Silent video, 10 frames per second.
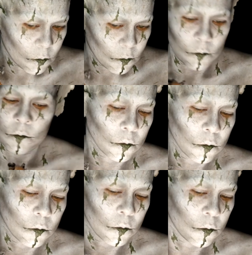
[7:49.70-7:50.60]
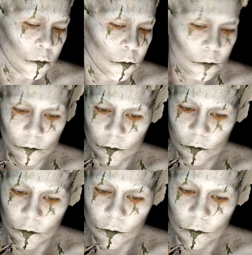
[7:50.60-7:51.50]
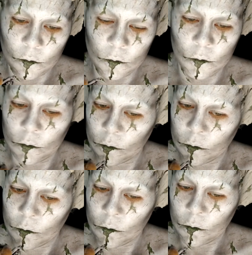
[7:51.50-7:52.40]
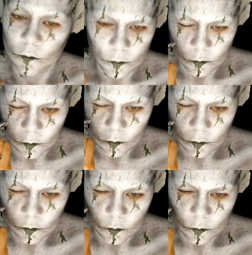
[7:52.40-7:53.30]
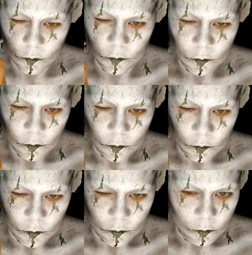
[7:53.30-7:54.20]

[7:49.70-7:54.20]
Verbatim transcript: I wanted to add a few more shadows, so I grabbed my airbrush again with the gray